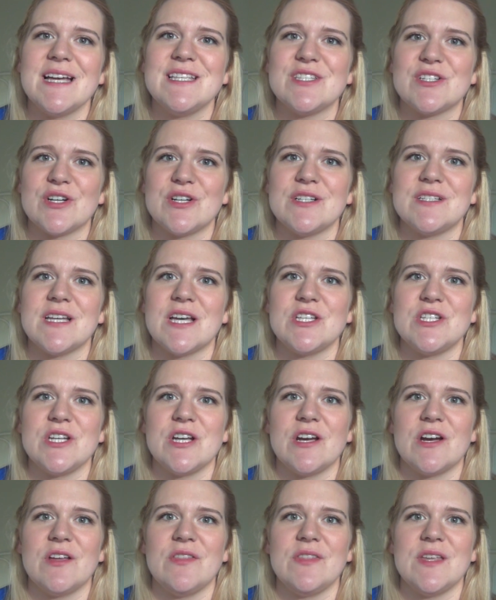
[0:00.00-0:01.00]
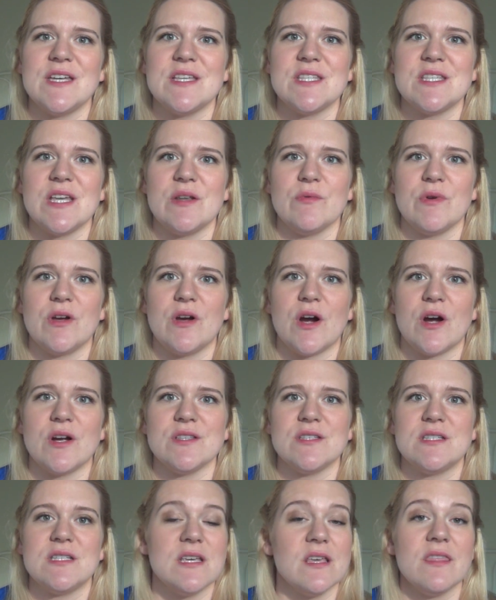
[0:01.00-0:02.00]
I started touching on this in
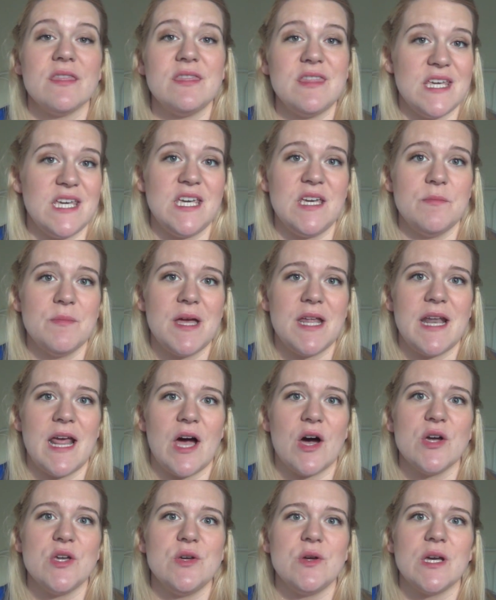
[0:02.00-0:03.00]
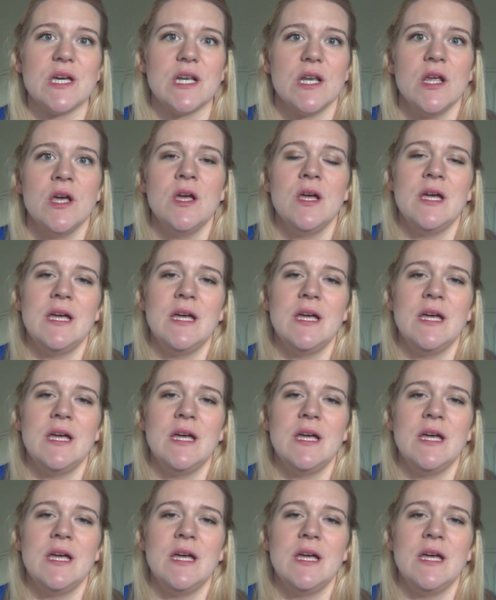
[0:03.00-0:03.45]
regards to theme and how you can